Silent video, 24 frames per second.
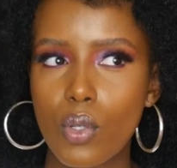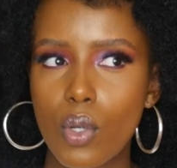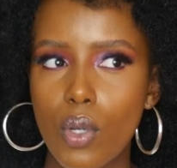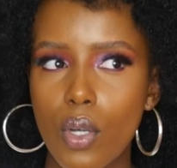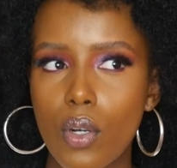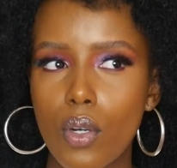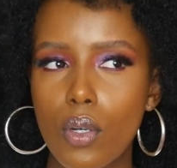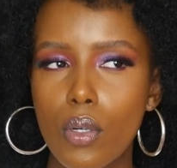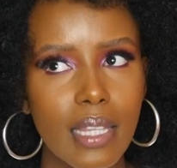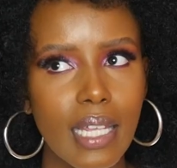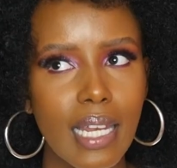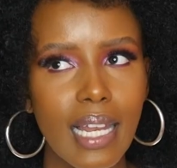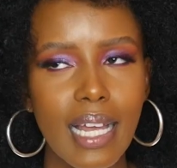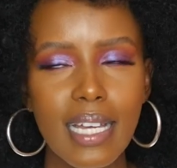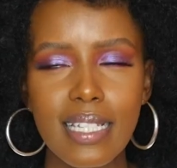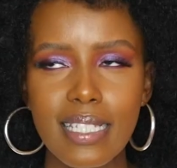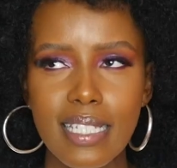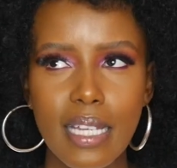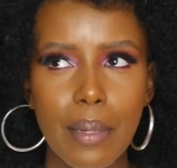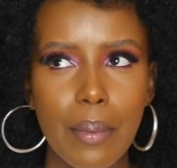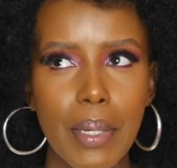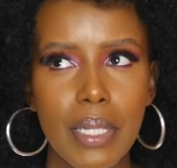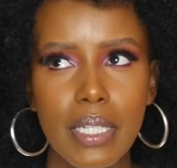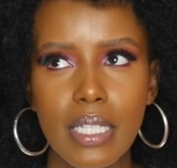Or the
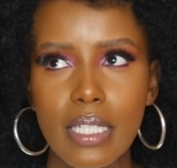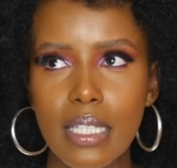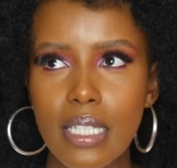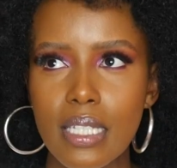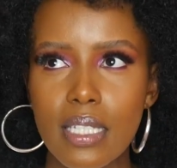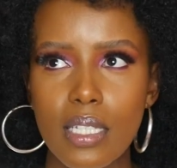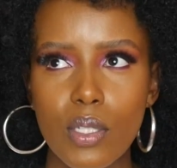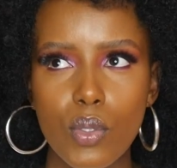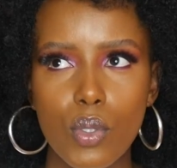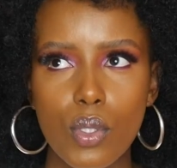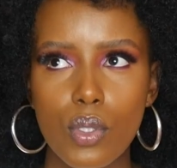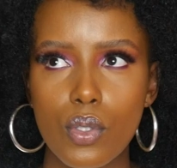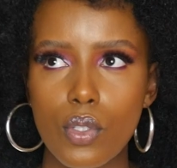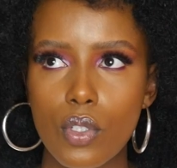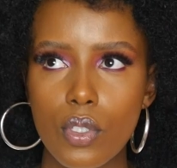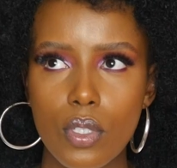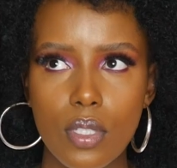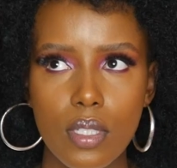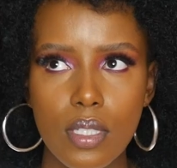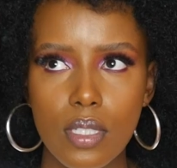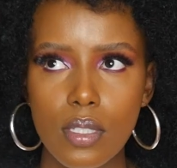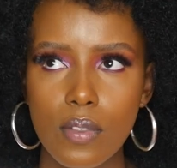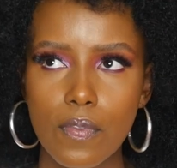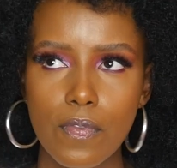last time I did this, it was so
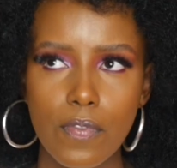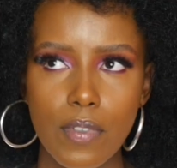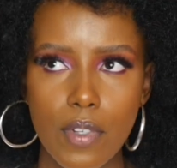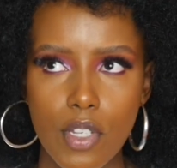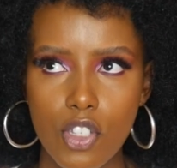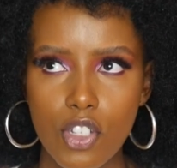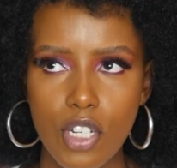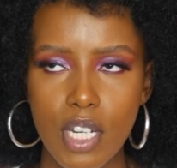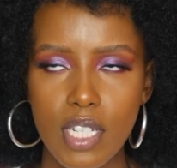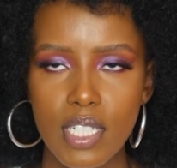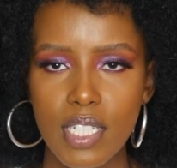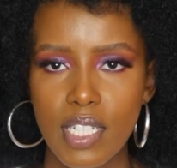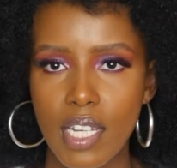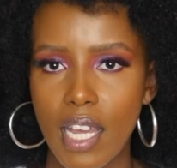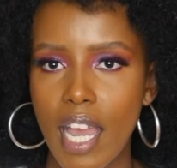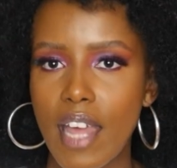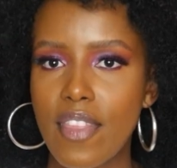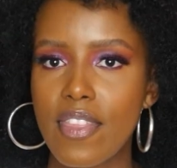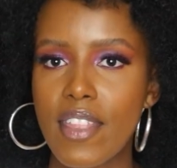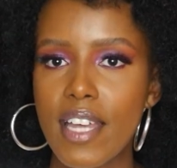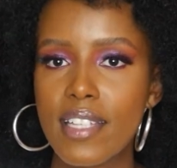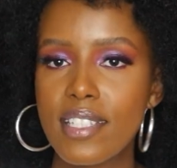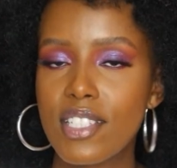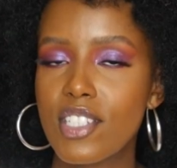frustrating.
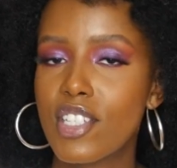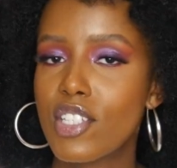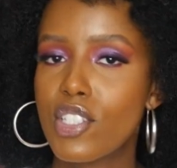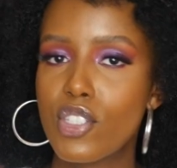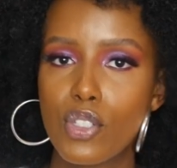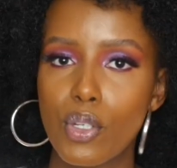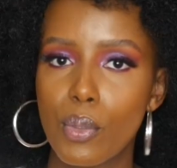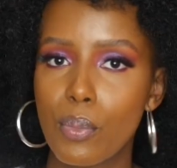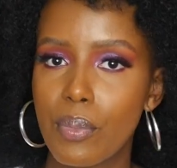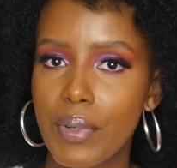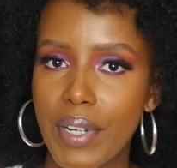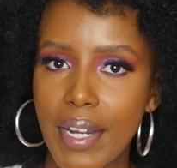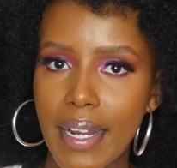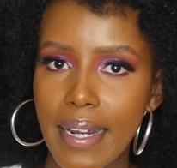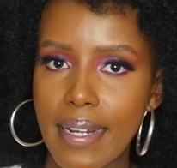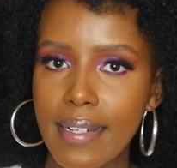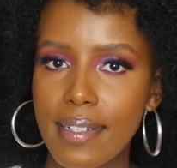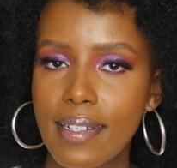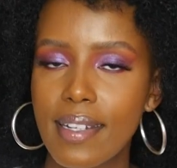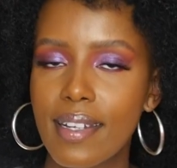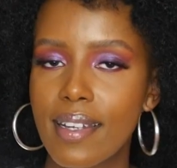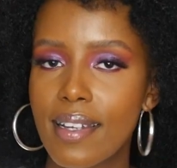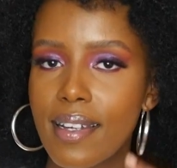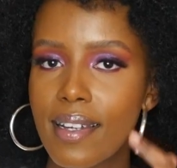And that's just your
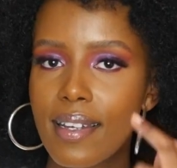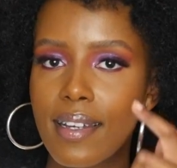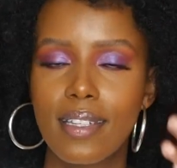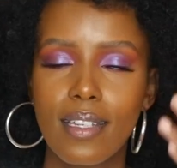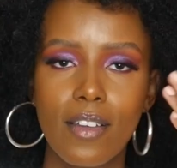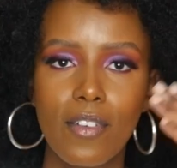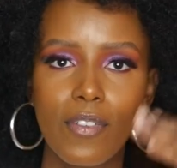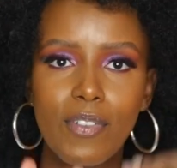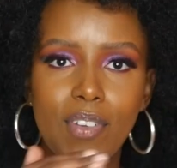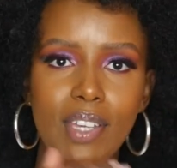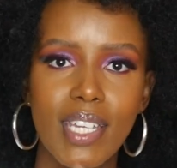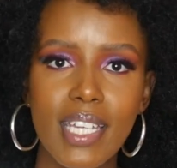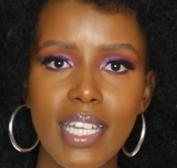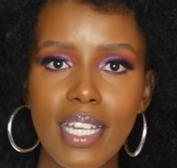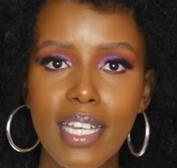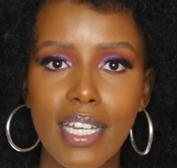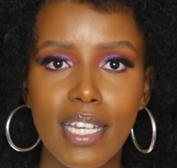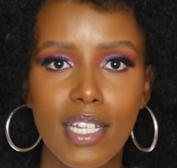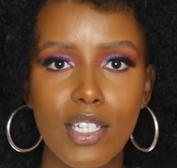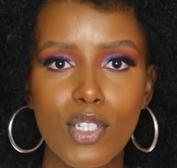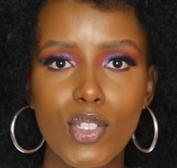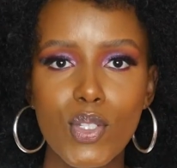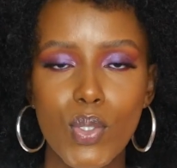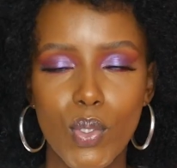brain feeding
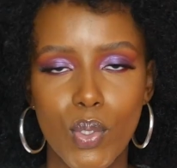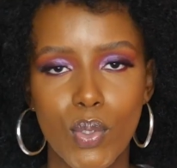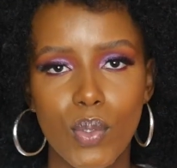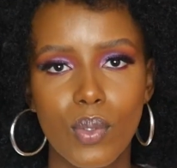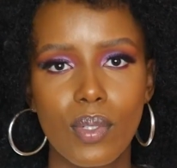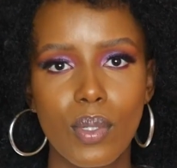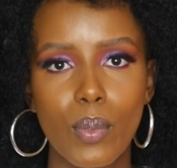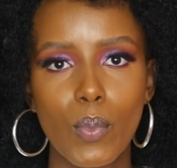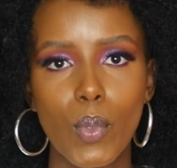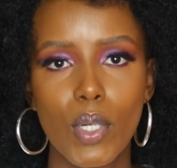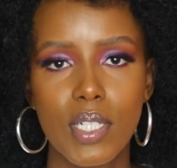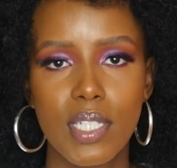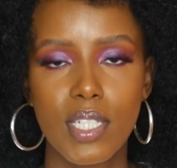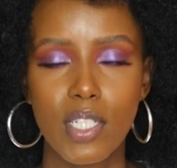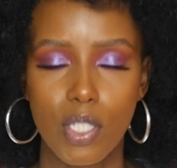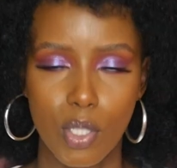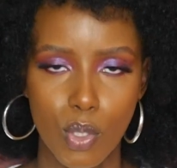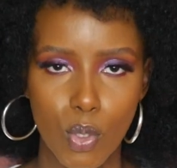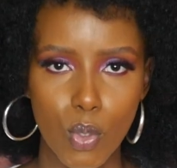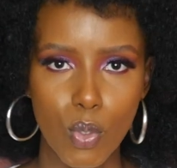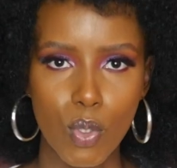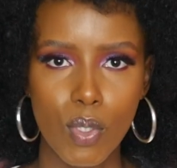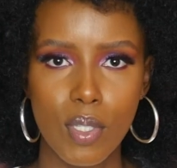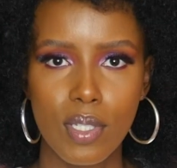into what
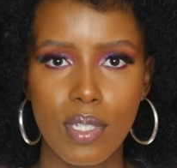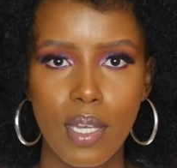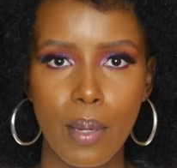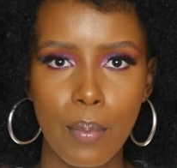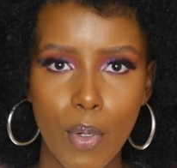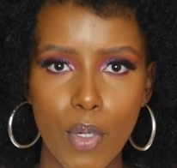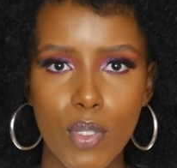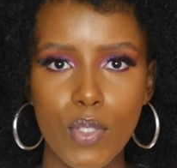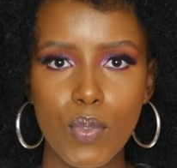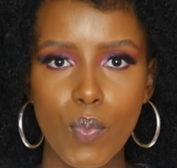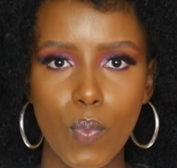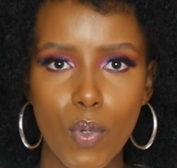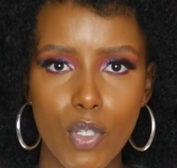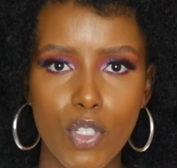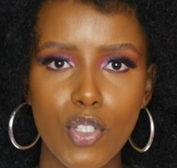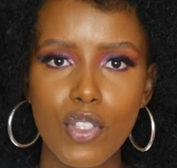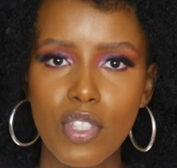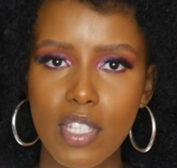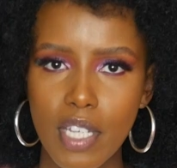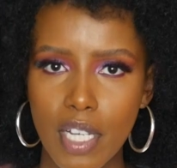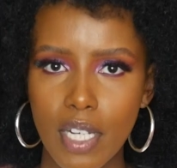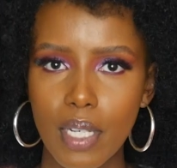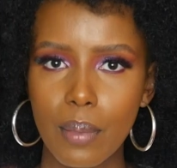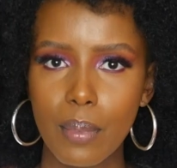it knows about what
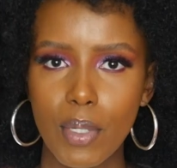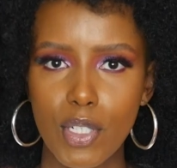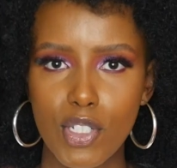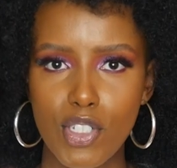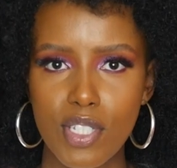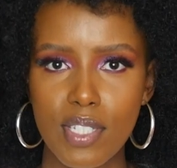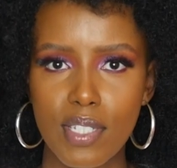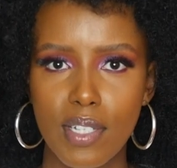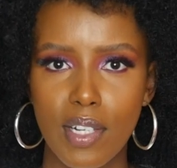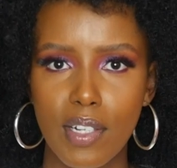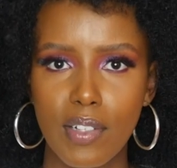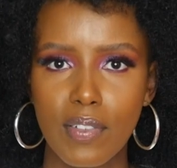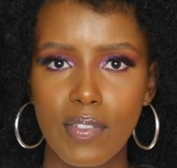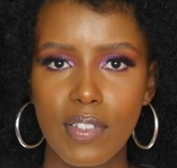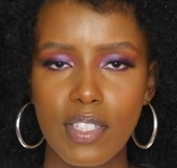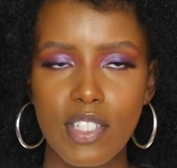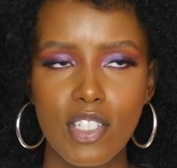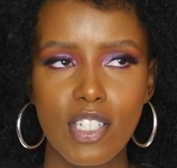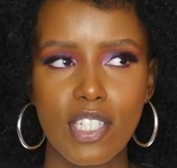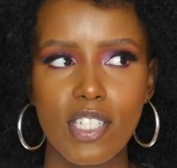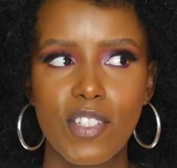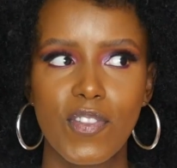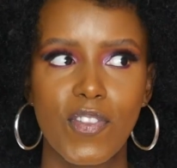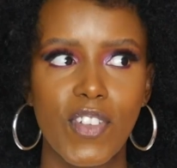you think about yourself.
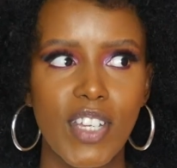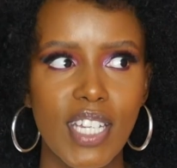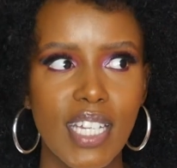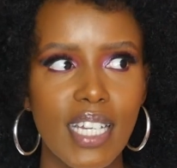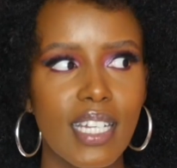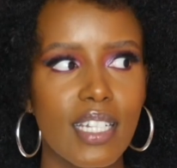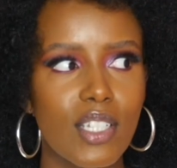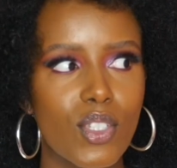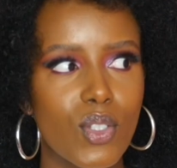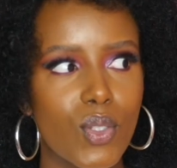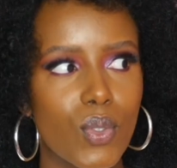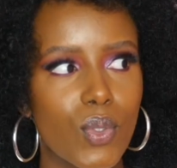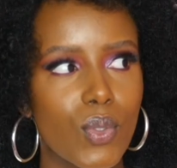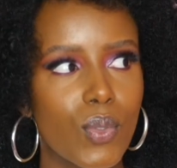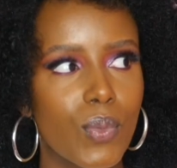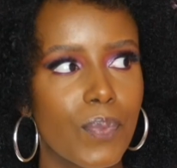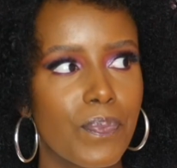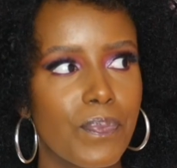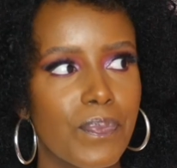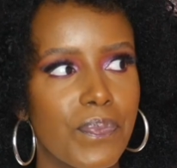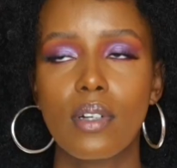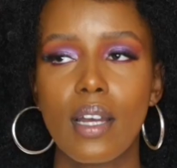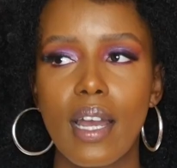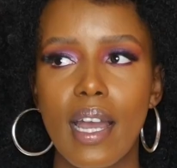It's just feeding into
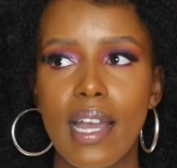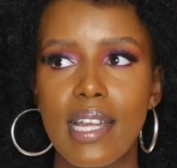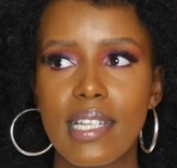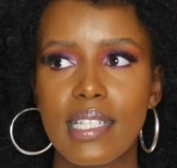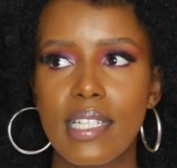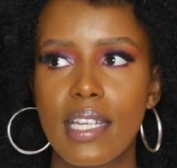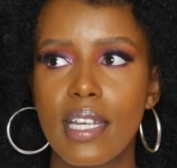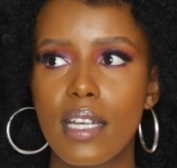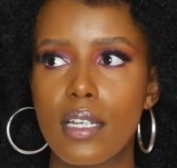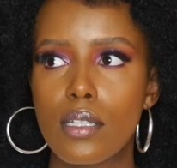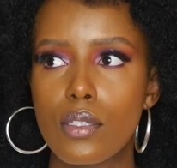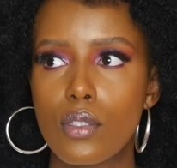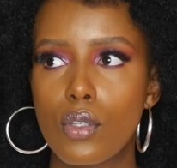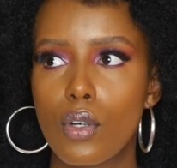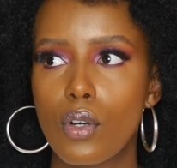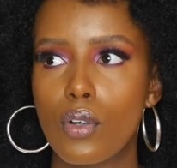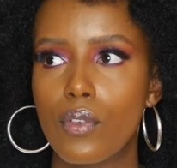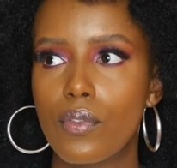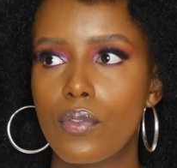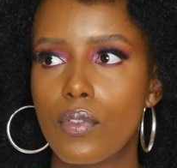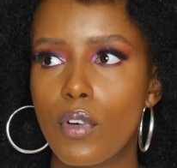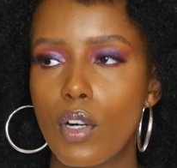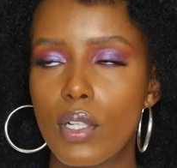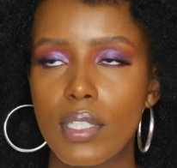ideas
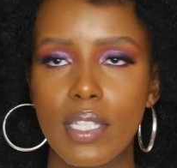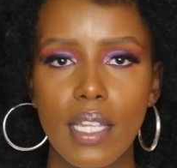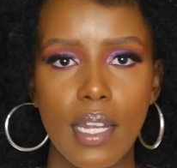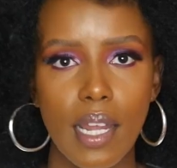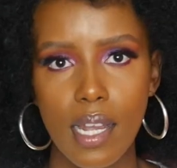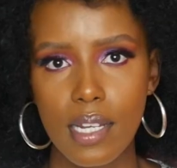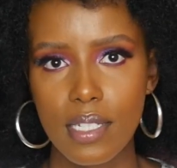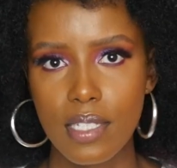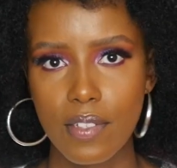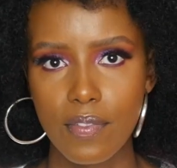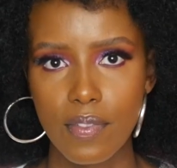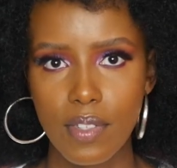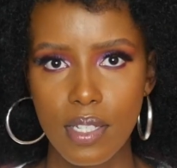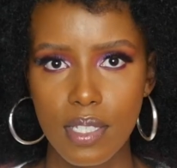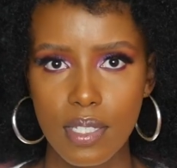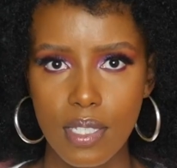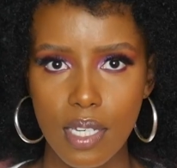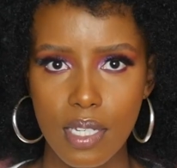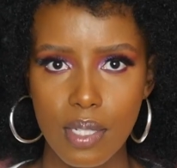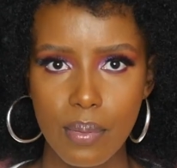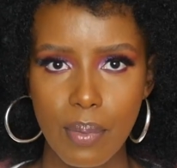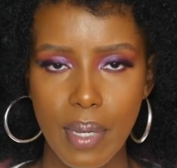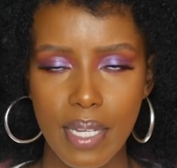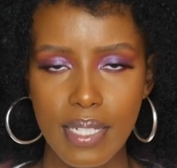of all the negative things
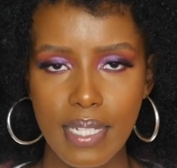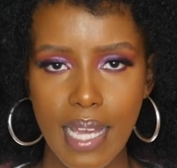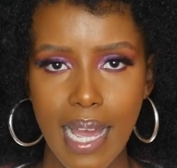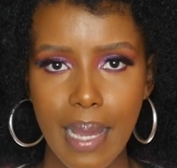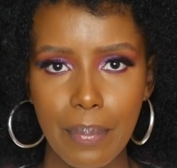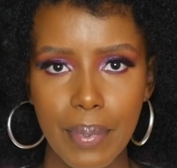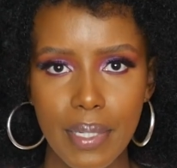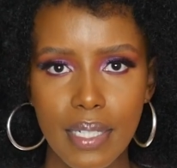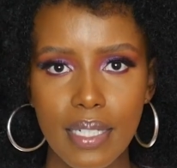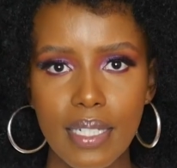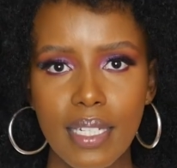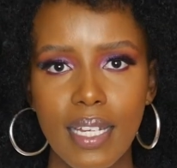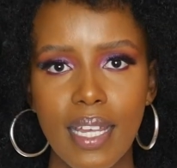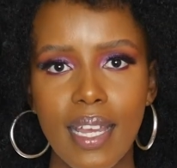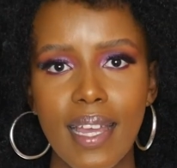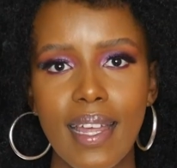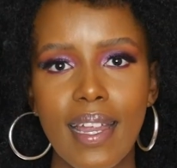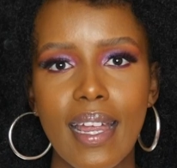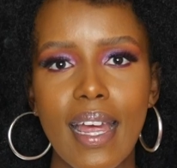that might happen.